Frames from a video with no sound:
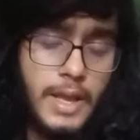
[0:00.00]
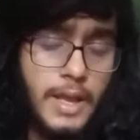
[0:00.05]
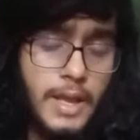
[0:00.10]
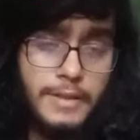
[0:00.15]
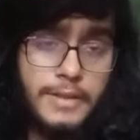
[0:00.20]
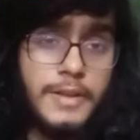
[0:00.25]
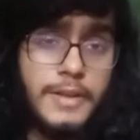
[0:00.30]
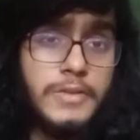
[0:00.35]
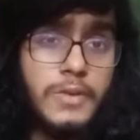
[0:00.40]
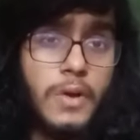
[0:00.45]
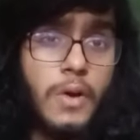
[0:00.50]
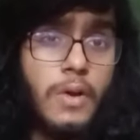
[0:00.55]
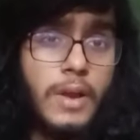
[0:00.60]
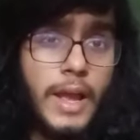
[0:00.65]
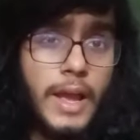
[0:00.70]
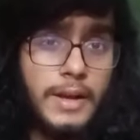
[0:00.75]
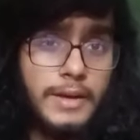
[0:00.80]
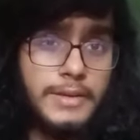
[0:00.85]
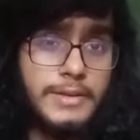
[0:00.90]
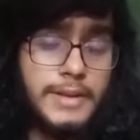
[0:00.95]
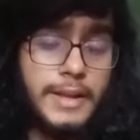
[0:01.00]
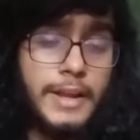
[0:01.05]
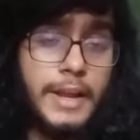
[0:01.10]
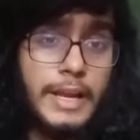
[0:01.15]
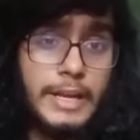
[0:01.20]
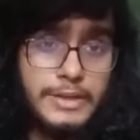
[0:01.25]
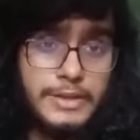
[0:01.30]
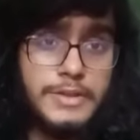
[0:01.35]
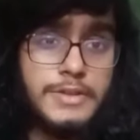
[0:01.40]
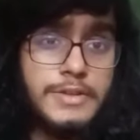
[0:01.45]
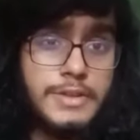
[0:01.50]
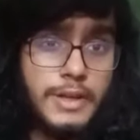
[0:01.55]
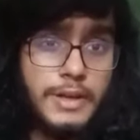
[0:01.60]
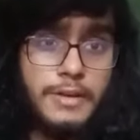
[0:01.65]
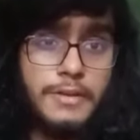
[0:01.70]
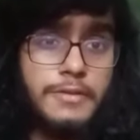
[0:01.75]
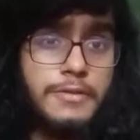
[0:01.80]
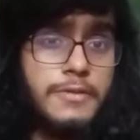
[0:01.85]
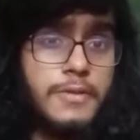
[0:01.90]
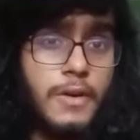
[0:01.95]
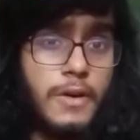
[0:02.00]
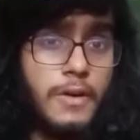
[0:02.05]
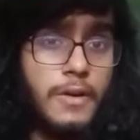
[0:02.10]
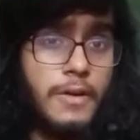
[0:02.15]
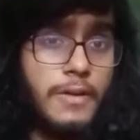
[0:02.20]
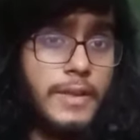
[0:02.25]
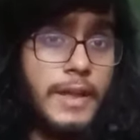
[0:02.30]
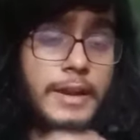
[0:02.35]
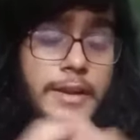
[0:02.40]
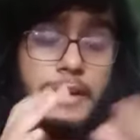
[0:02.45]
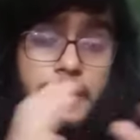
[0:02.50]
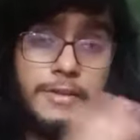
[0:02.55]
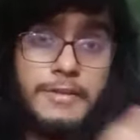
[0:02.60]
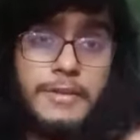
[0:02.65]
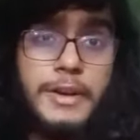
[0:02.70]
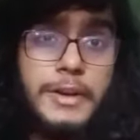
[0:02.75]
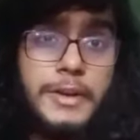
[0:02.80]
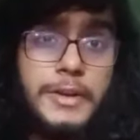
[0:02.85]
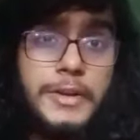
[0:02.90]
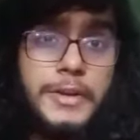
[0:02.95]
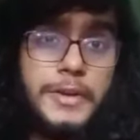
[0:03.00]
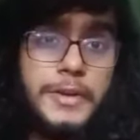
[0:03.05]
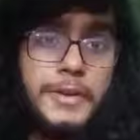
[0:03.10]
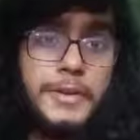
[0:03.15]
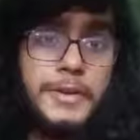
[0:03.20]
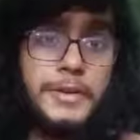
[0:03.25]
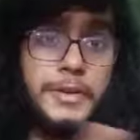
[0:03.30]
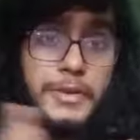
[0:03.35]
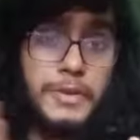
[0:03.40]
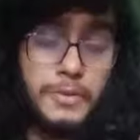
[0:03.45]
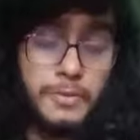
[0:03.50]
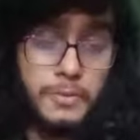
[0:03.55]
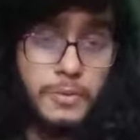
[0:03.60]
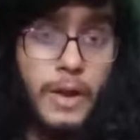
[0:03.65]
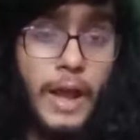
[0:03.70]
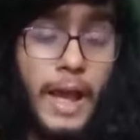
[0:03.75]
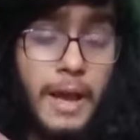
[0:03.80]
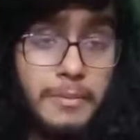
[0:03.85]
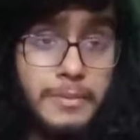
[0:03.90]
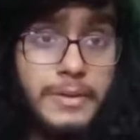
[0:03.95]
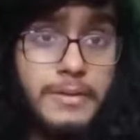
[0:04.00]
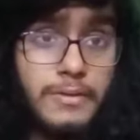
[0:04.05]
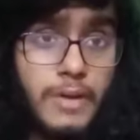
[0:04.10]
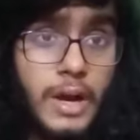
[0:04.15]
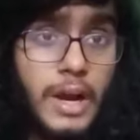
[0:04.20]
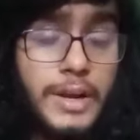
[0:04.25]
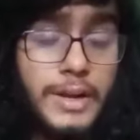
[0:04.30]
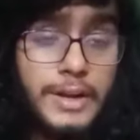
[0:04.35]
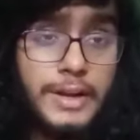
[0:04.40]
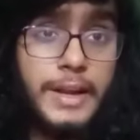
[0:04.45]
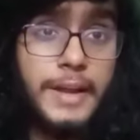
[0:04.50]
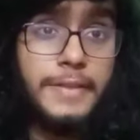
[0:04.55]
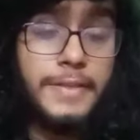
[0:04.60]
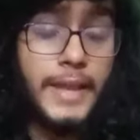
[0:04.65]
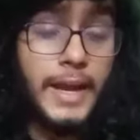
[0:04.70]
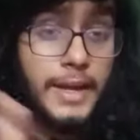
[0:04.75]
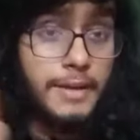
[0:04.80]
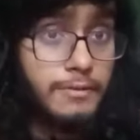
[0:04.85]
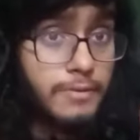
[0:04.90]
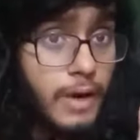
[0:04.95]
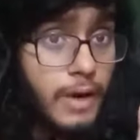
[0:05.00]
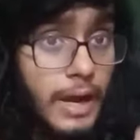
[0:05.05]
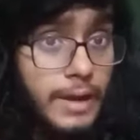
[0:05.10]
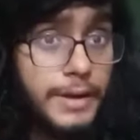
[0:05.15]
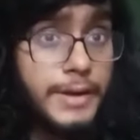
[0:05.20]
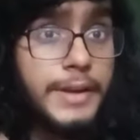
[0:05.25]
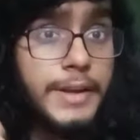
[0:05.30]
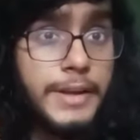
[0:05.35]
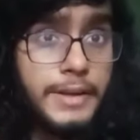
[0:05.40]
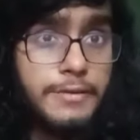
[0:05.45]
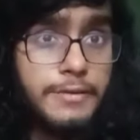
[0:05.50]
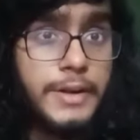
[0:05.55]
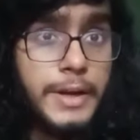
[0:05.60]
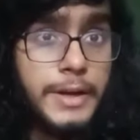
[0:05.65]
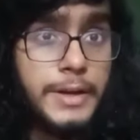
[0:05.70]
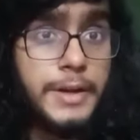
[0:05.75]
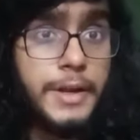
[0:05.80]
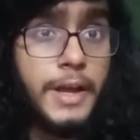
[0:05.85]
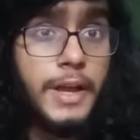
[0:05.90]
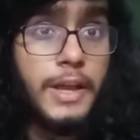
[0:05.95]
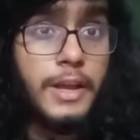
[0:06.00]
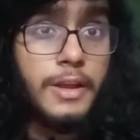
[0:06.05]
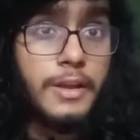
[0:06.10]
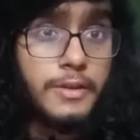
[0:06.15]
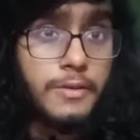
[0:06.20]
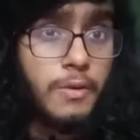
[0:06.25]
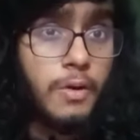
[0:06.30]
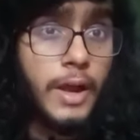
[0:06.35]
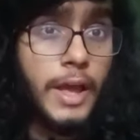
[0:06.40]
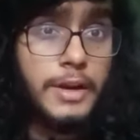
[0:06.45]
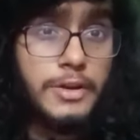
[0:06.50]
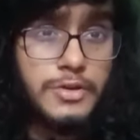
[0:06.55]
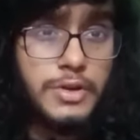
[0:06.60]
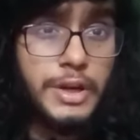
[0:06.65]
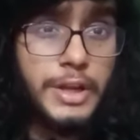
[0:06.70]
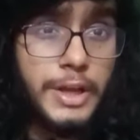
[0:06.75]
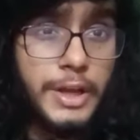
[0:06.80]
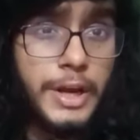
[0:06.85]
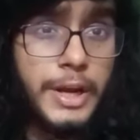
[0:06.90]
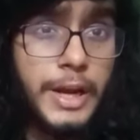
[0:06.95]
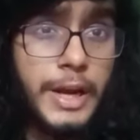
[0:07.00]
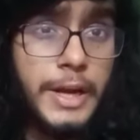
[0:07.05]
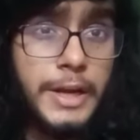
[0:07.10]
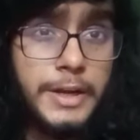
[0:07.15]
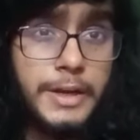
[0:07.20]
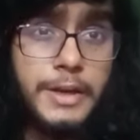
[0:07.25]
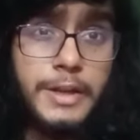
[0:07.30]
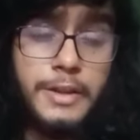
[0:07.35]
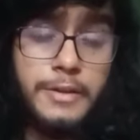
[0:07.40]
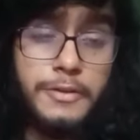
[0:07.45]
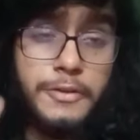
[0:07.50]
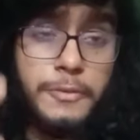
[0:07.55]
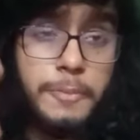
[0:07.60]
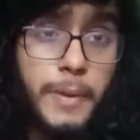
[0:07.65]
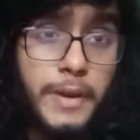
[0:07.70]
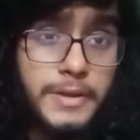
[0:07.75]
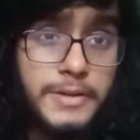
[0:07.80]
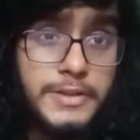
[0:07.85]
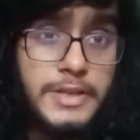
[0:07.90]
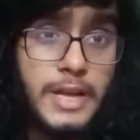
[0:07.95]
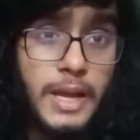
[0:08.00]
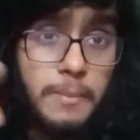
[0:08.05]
This all acts like an agency for that event to happen violently, and that violent event is what actually create the space-time the